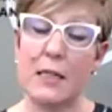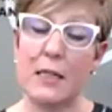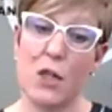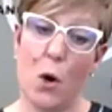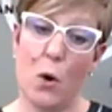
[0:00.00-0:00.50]

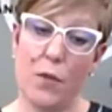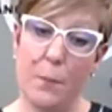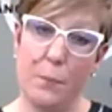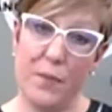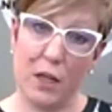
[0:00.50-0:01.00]
So
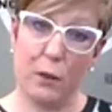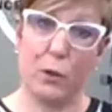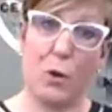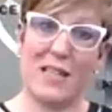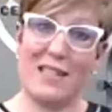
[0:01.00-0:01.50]
the, the
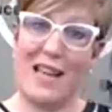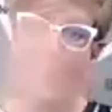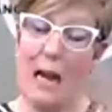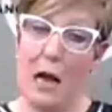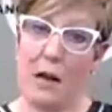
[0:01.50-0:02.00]
glucose is
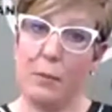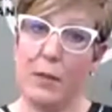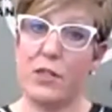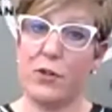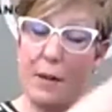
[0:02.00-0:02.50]
taken out of the
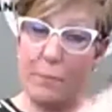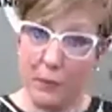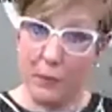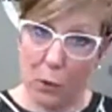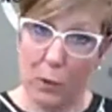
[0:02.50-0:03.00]
bloodstream,
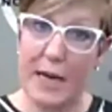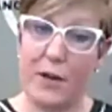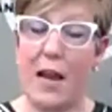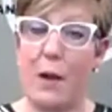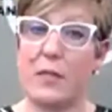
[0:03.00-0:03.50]
lowering
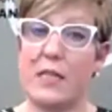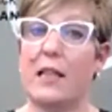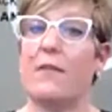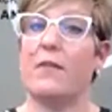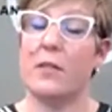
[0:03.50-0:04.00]
your
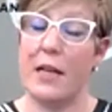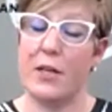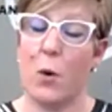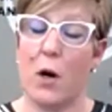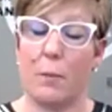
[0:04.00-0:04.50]
A1C levels
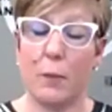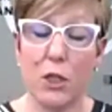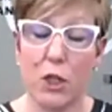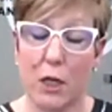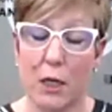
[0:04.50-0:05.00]
and your
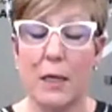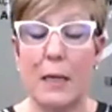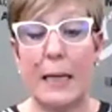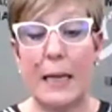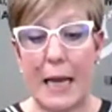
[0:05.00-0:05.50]
blood sugar,
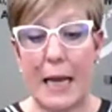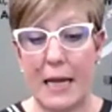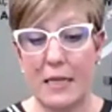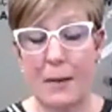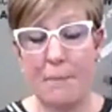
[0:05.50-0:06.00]

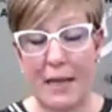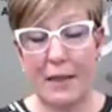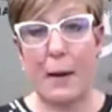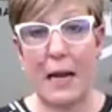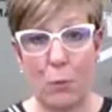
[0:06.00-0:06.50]
and uh,
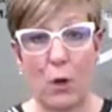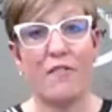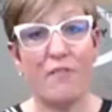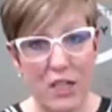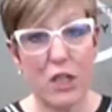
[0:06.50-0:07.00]
making the body more
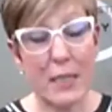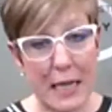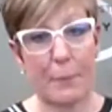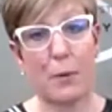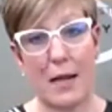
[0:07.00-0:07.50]
efficient
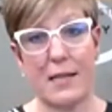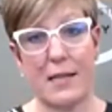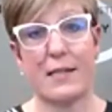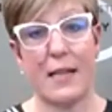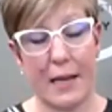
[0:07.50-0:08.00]
at
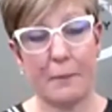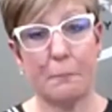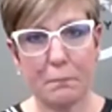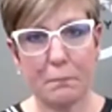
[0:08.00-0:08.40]
processing